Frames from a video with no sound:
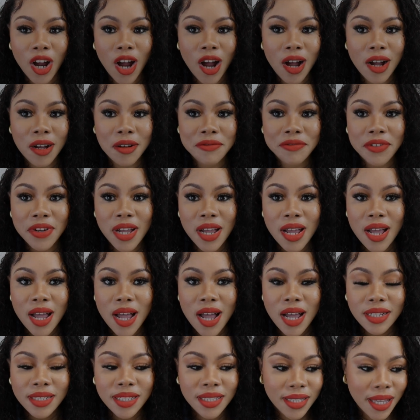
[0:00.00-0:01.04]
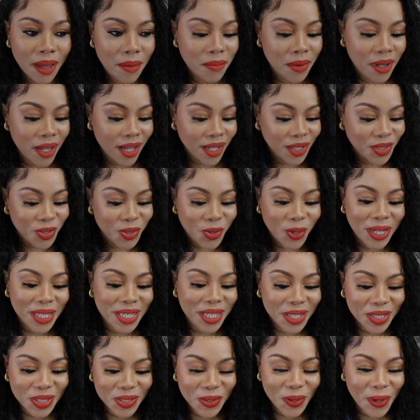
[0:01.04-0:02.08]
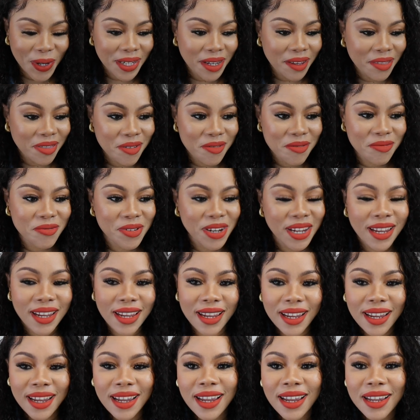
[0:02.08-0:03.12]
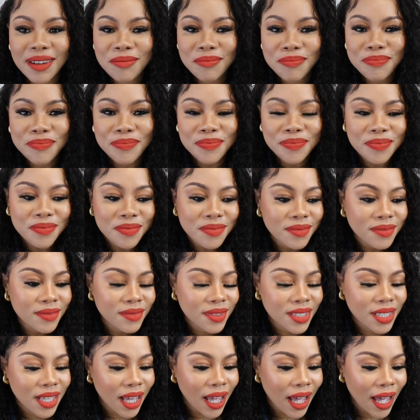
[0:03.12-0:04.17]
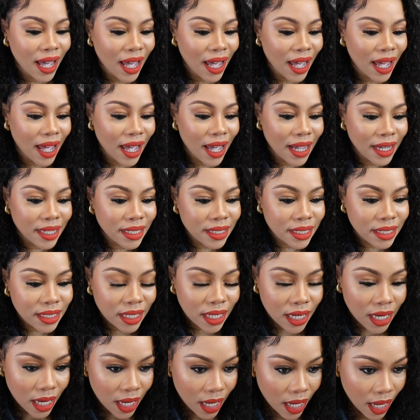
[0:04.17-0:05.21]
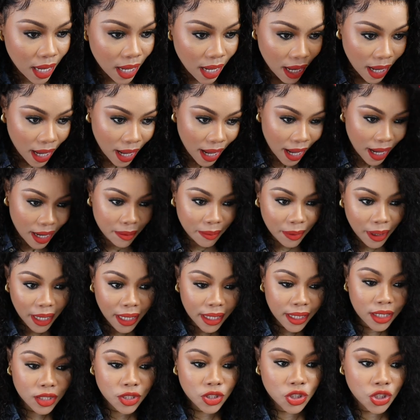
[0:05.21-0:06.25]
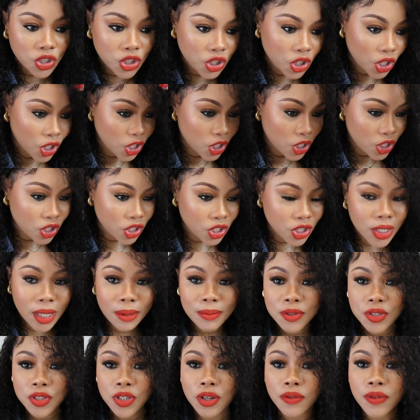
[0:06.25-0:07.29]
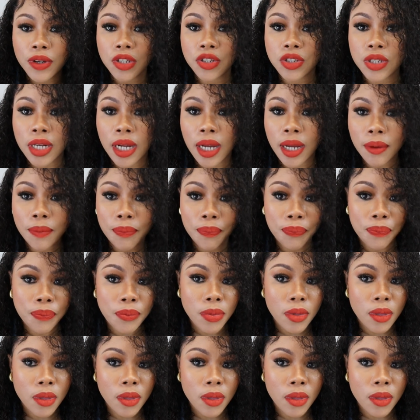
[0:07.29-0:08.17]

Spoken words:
of December 2023, and I'm headed to church. I'm serving today.